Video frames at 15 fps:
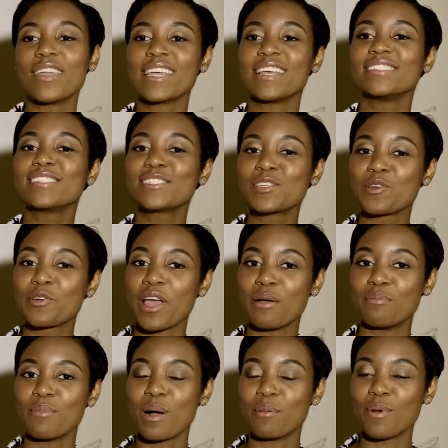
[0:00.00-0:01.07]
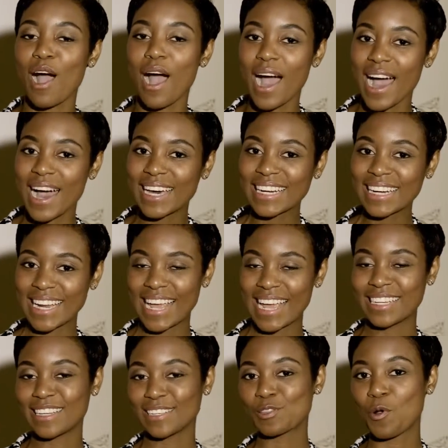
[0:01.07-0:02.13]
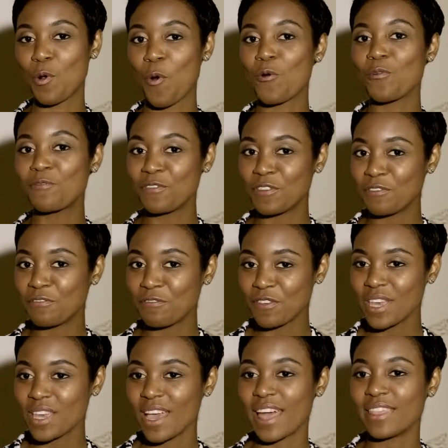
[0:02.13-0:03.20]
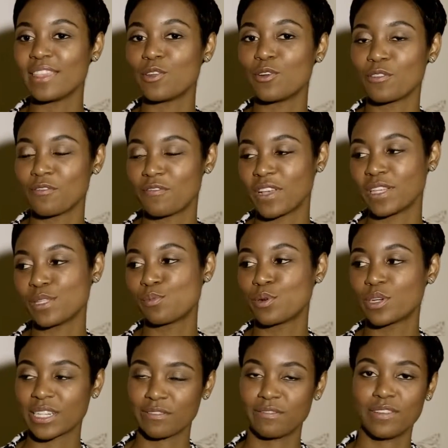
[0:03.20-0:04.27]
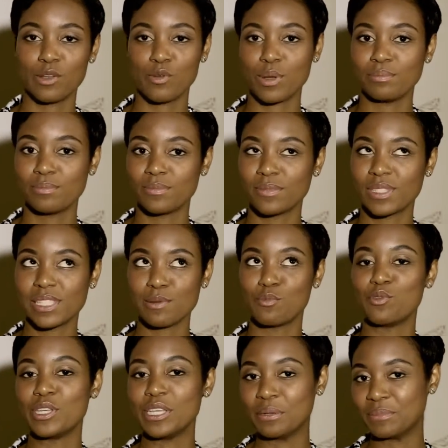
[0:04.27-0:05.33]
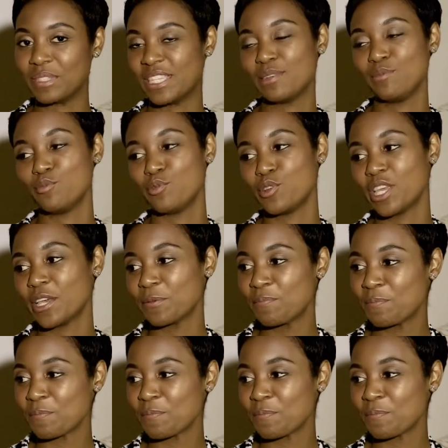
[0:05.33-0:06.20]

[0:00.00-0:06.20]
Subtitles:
On Instagram, I'm r_fifi. And then on Facebook, Refilwe Mthimunye.